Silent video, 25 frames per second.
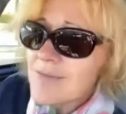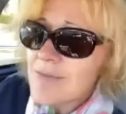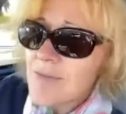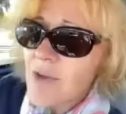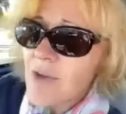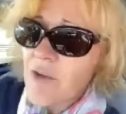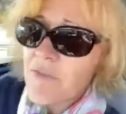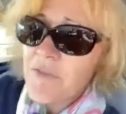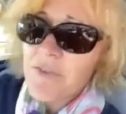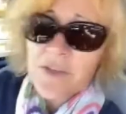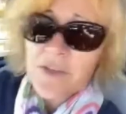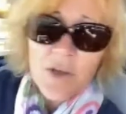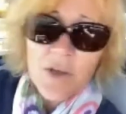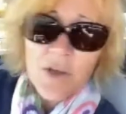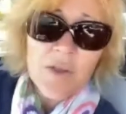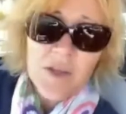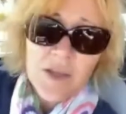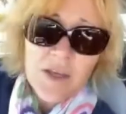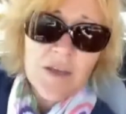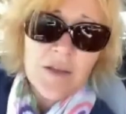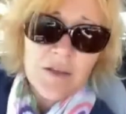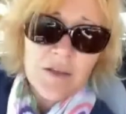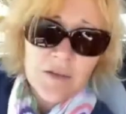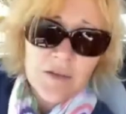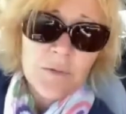Often go
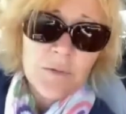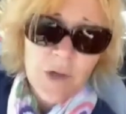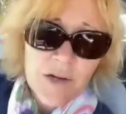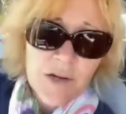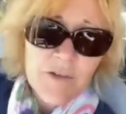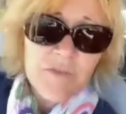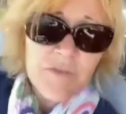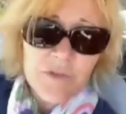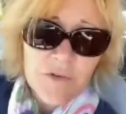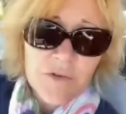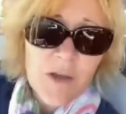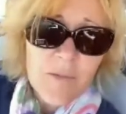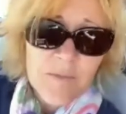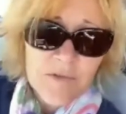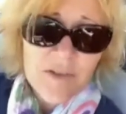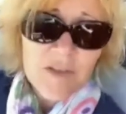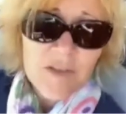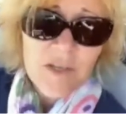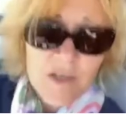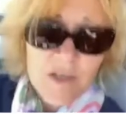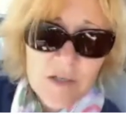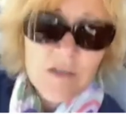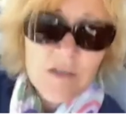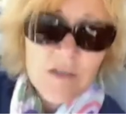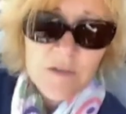there quite a few times a
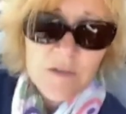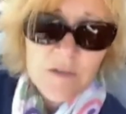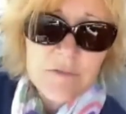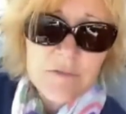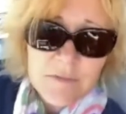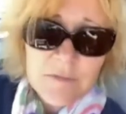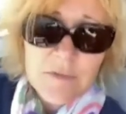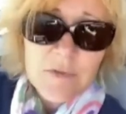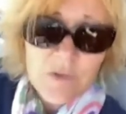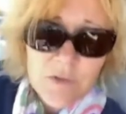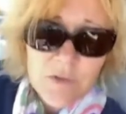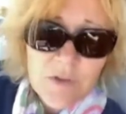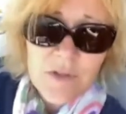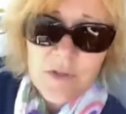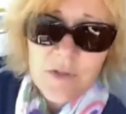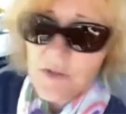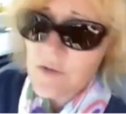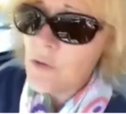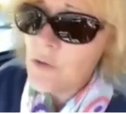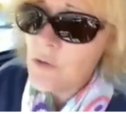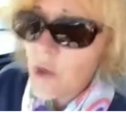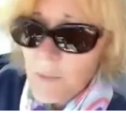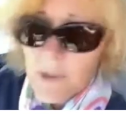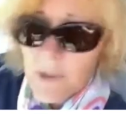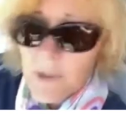year,
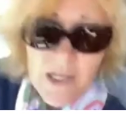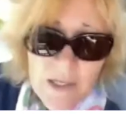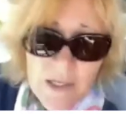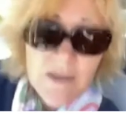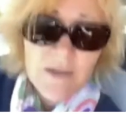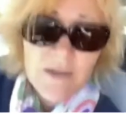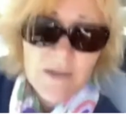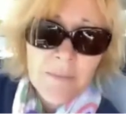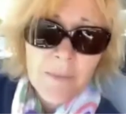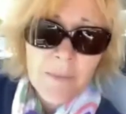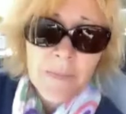normally.